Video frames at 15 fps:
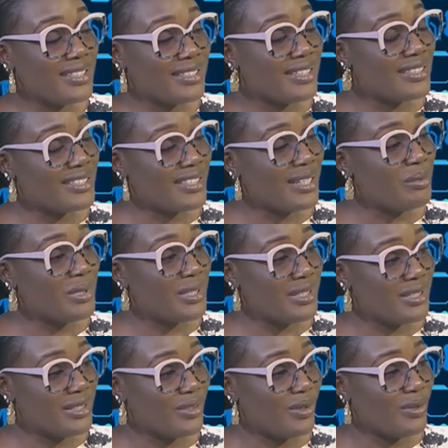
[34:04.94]
a
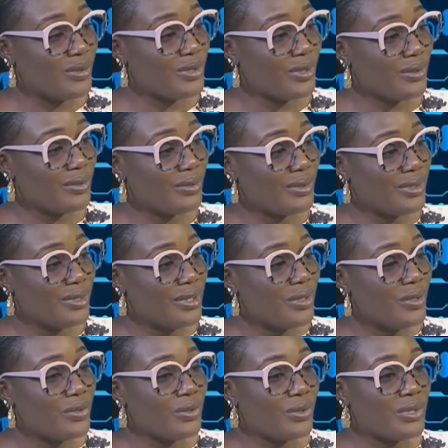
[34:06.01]
disability also.
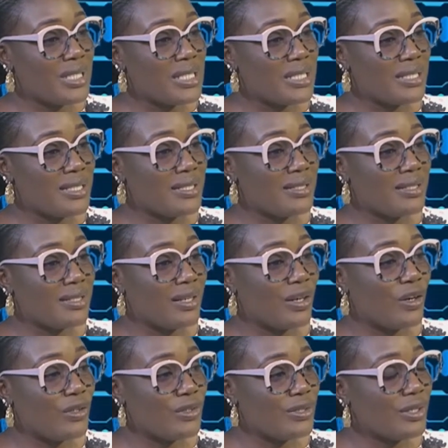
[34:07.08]
So this is a
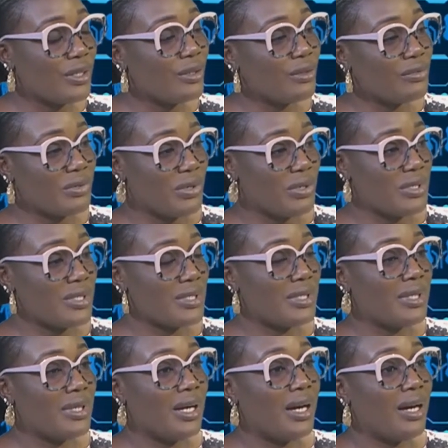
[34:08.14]
concern of ours,
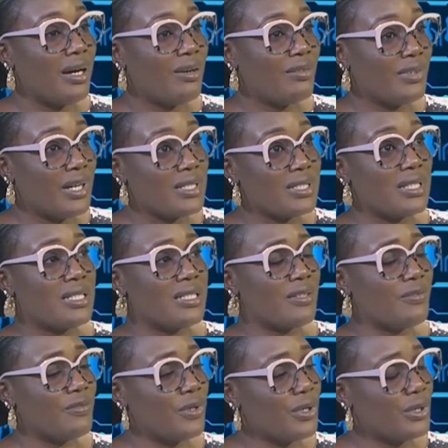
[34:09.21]
and it's a
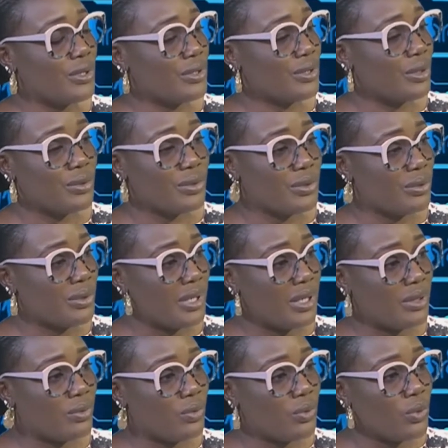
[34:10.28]
focus also
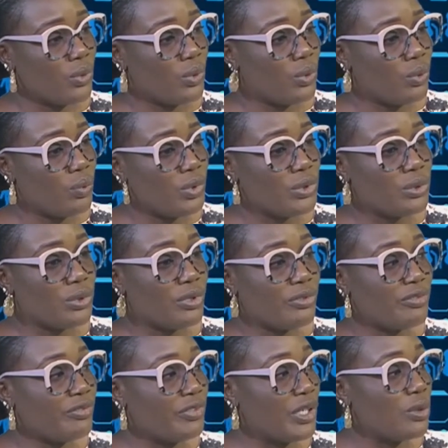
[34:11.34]
that we do not
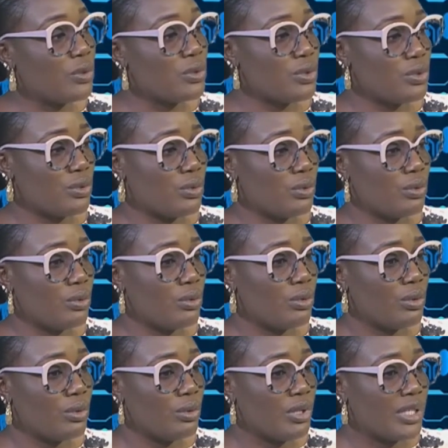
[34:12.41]
fail to
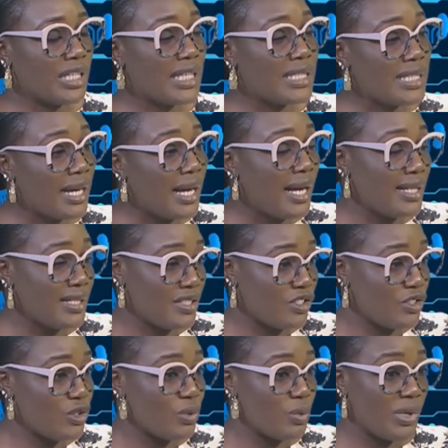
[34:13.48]
get our hands
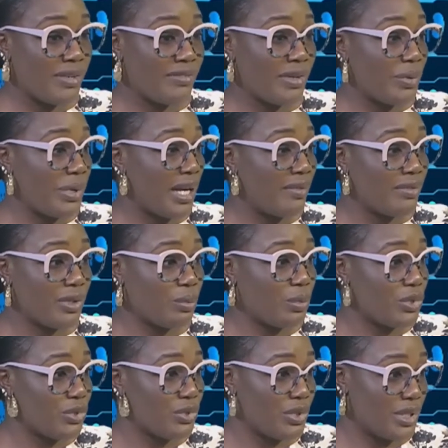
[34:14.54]
into wherever we have the
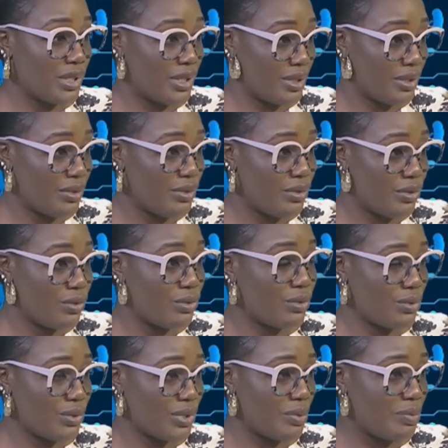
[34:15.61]
opportunity to
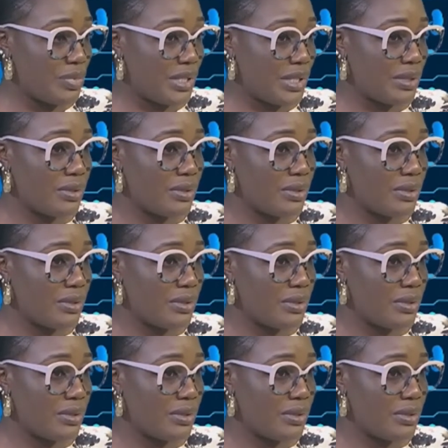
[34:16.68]
do something.